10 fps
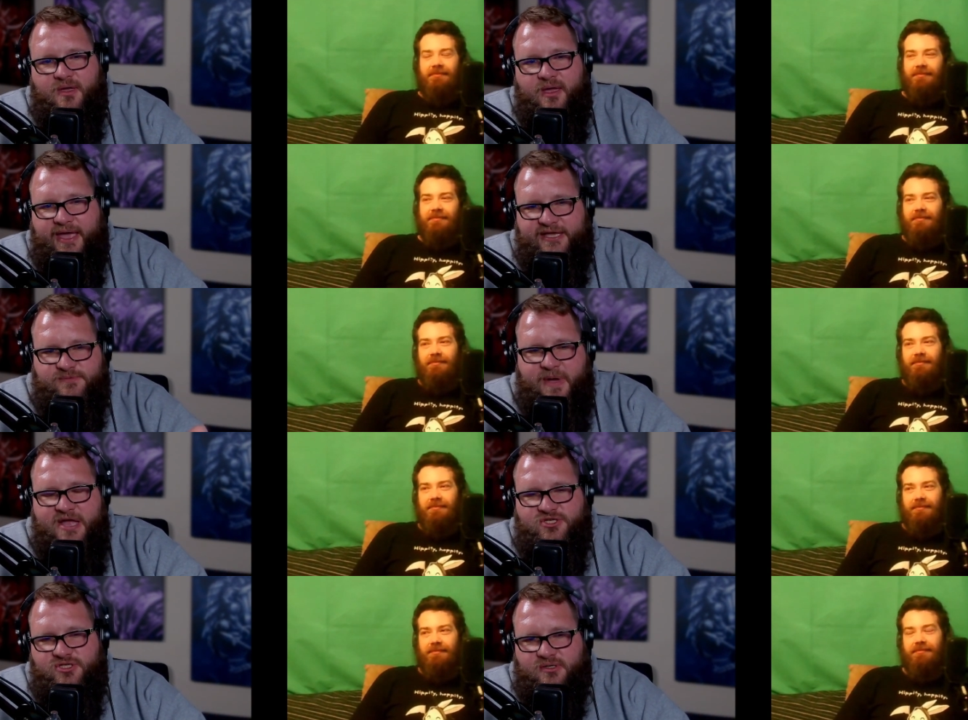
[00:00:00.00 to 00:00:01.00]

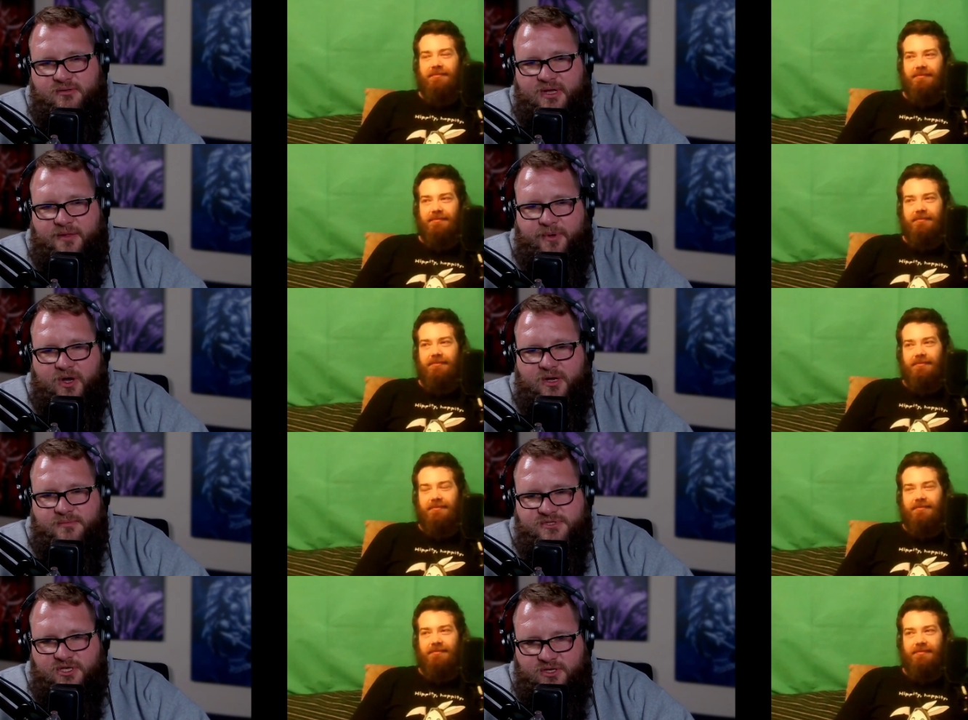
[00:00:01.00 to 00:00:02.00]
Speaker 1: expansion
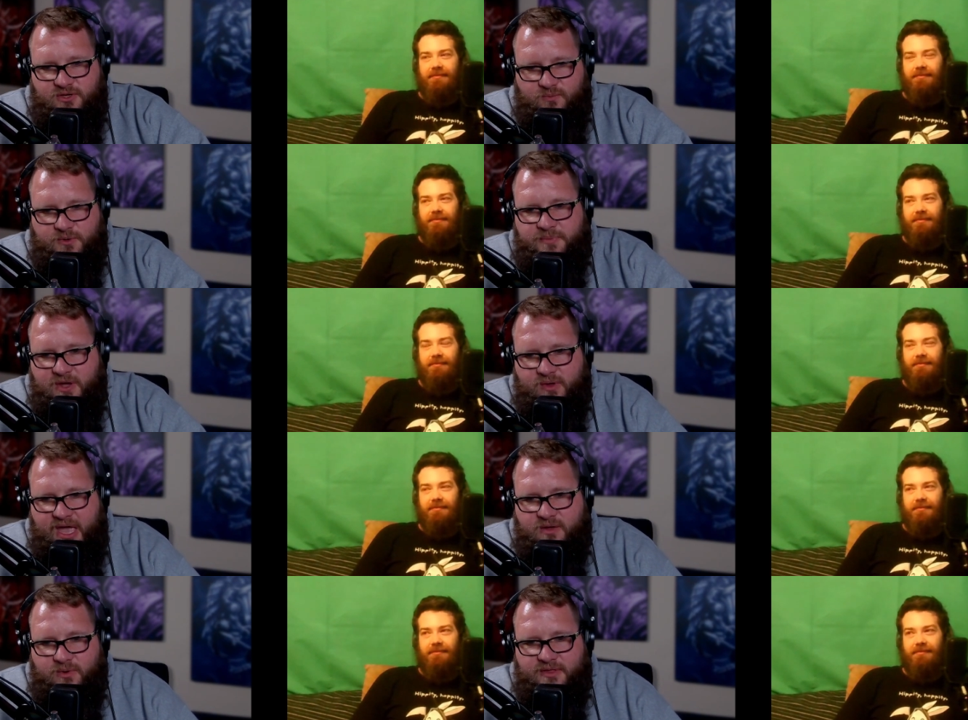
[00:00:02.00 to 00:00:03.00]
apocalypse that you would be
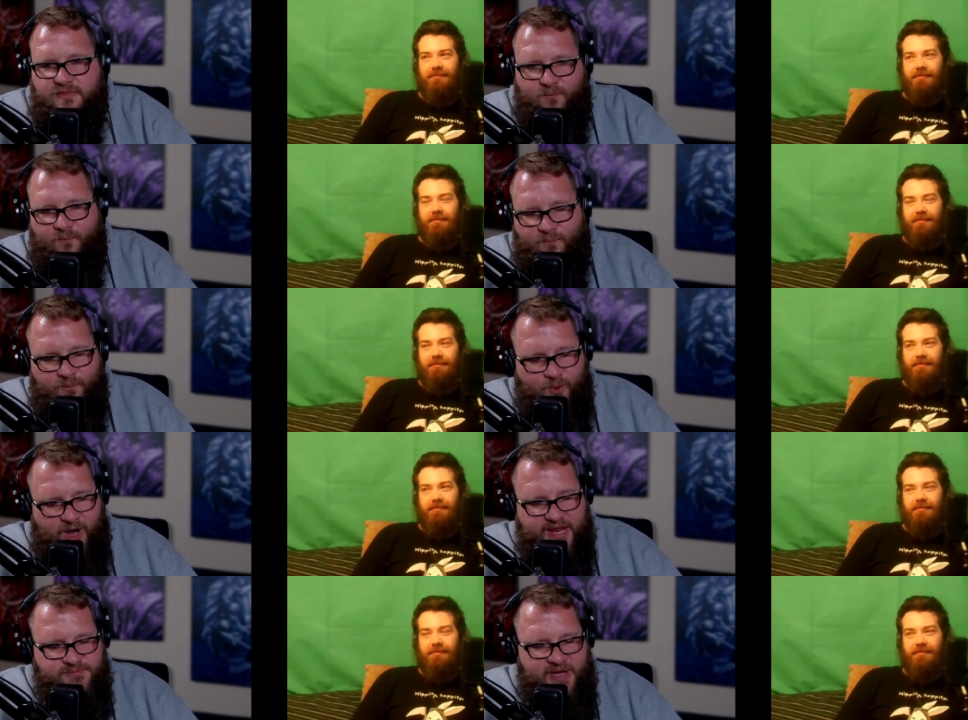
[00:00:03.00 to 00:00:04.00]
okay with,
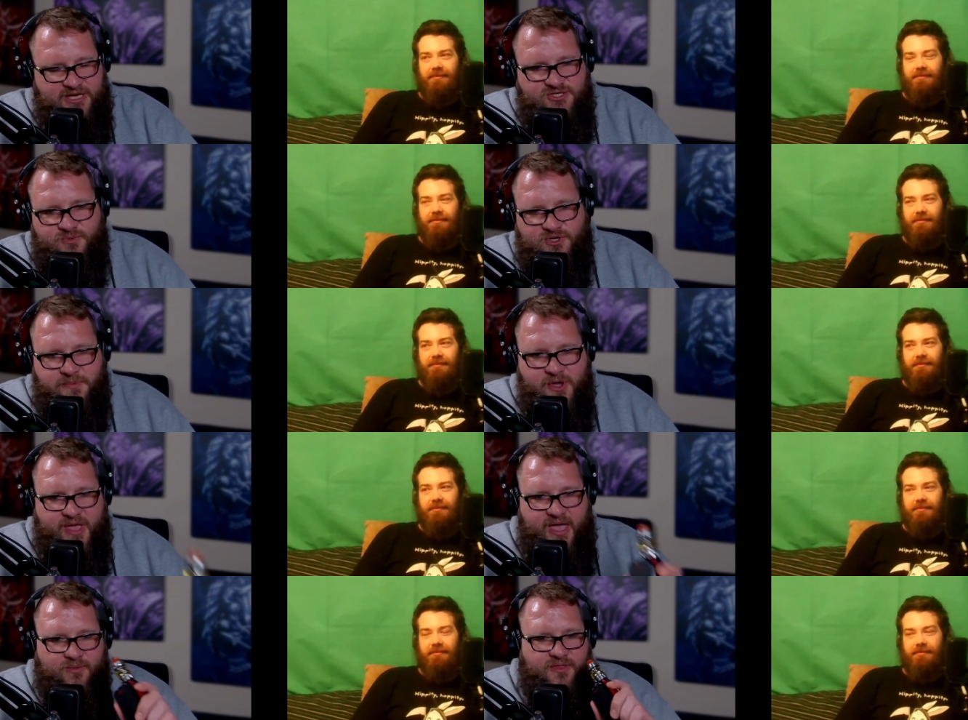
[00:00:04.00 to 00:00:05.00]
what expansion would you be
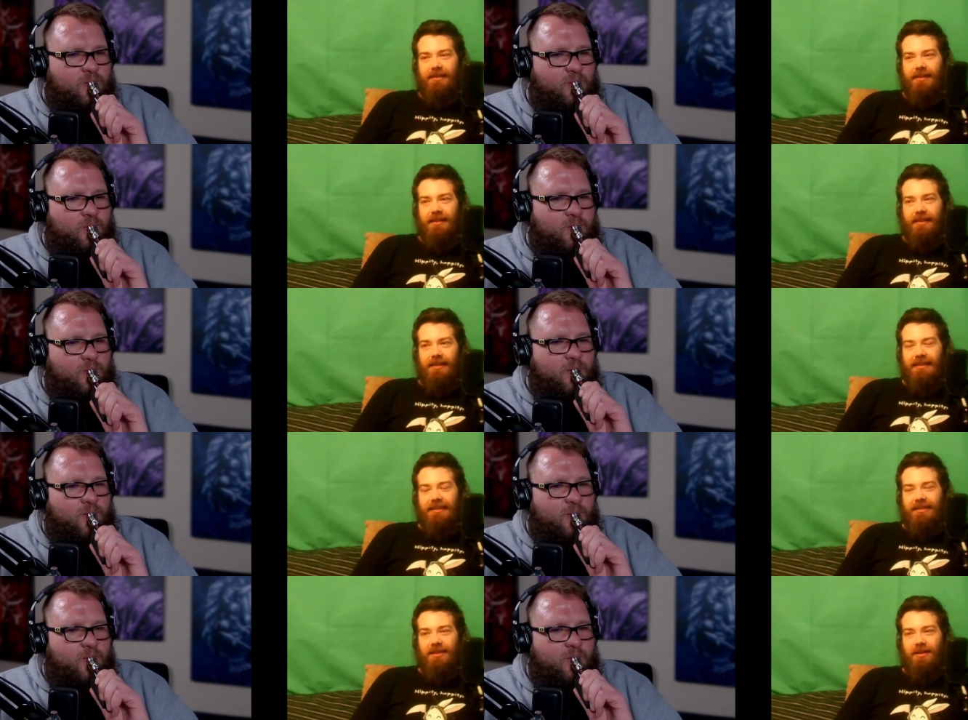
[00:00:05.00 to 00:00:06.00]
okay with?
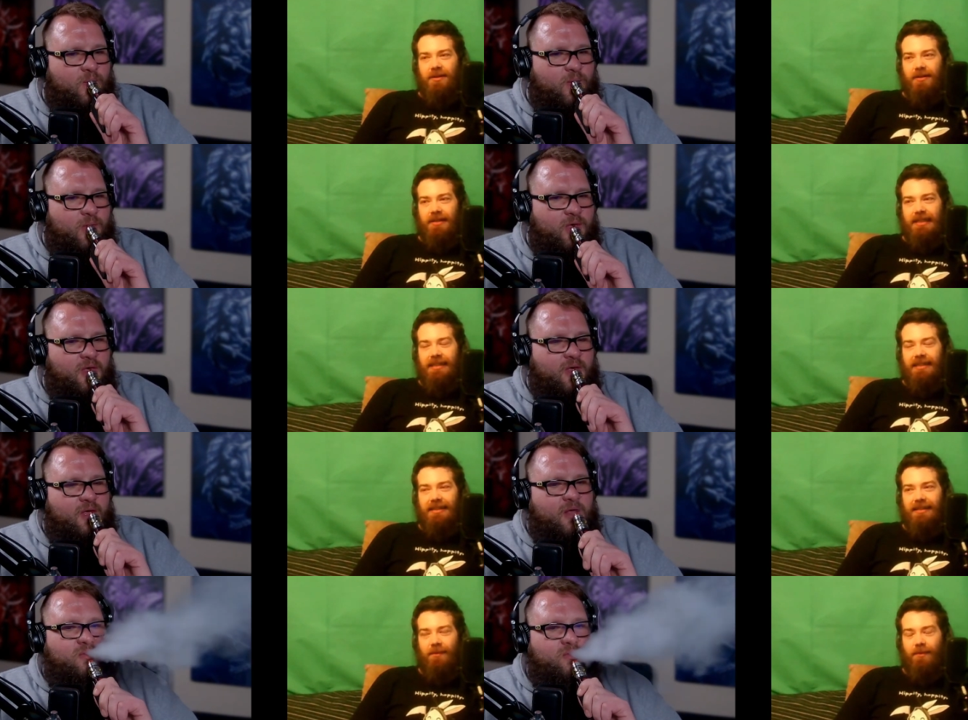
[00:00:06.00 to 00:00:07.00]
Speaker 2: So
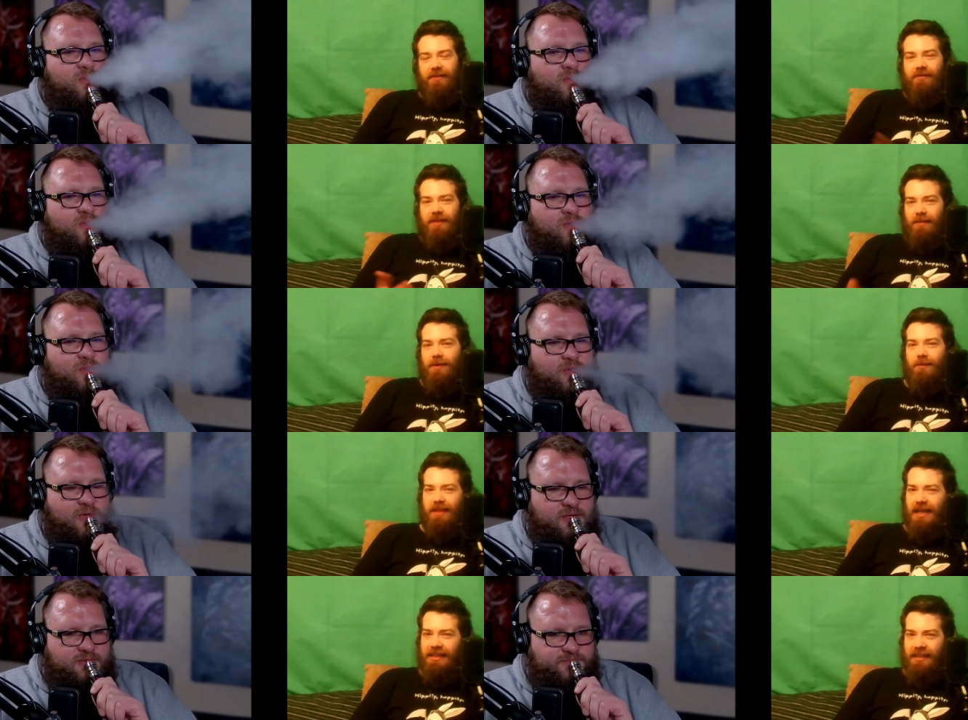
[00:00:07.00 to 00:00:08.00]
we've come up
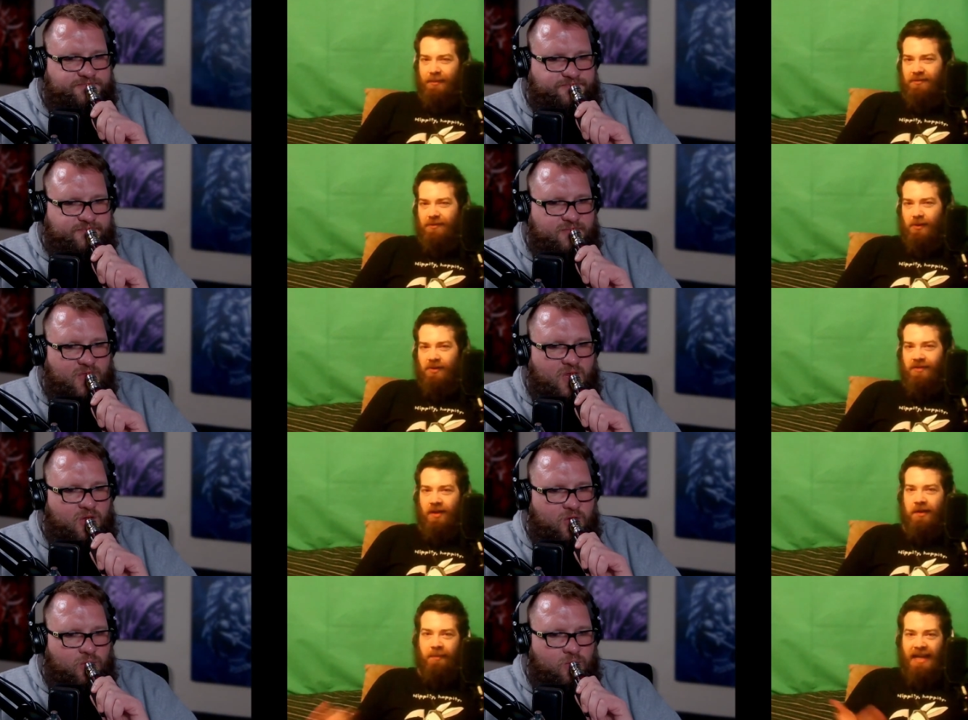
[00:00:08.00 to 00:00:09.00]
with the idea before of
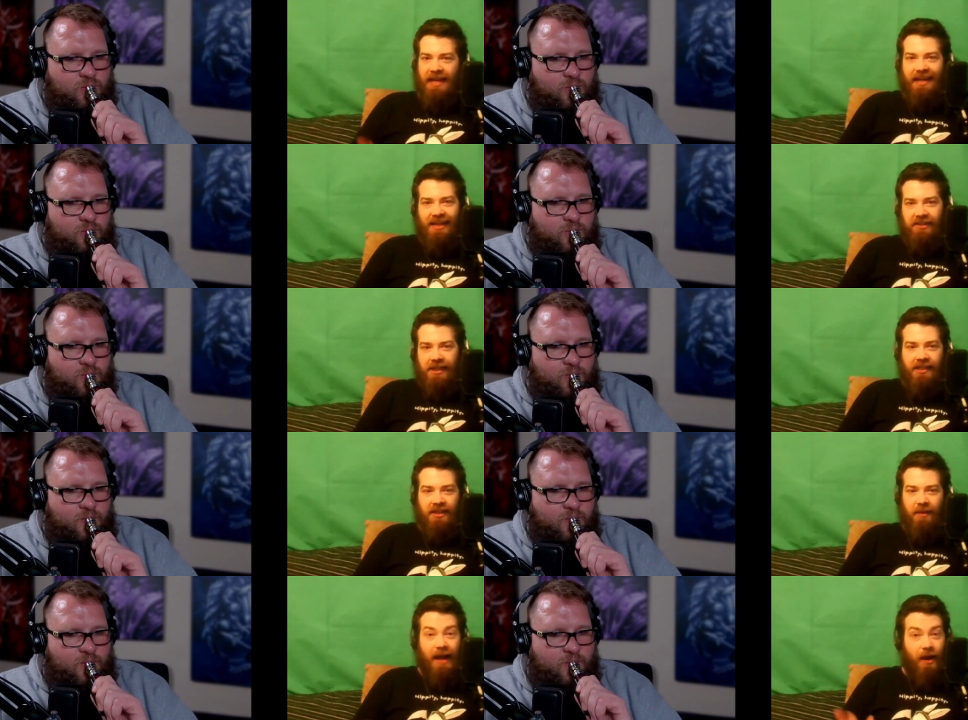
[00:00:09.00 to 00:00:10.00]
going back and actually
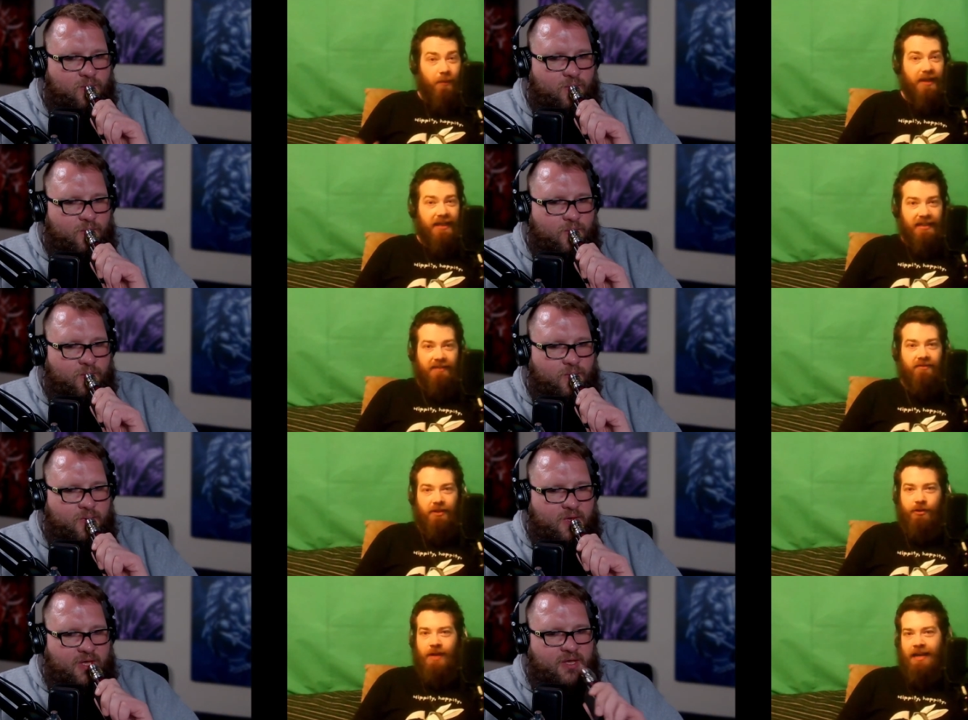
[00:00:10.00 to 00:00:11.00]
ending up helping the
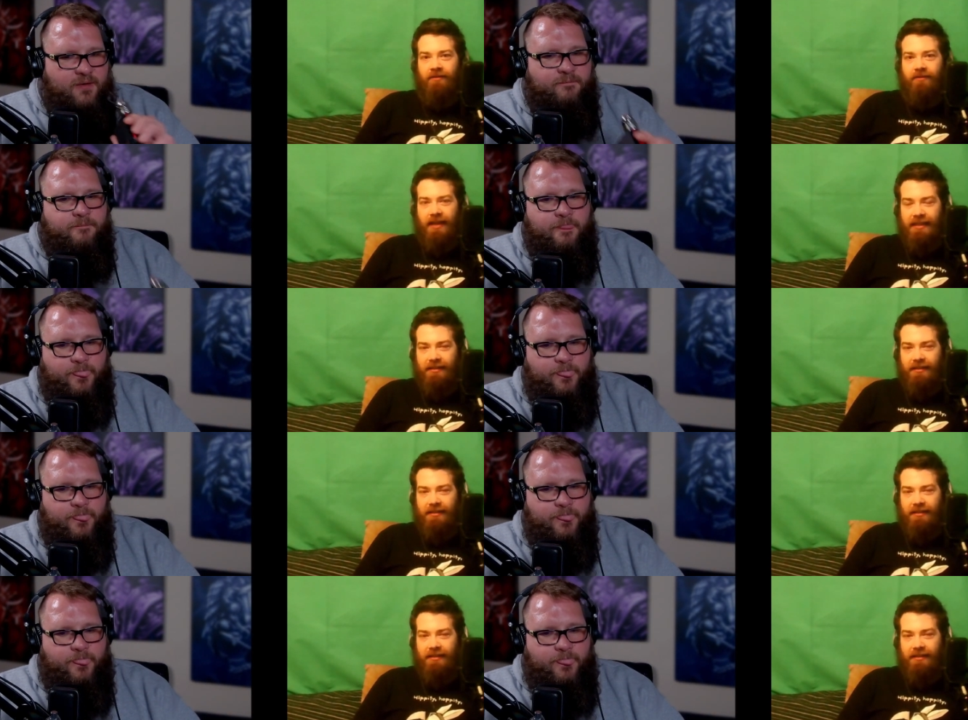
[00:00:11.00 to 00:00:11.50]
Infinite Dragonflight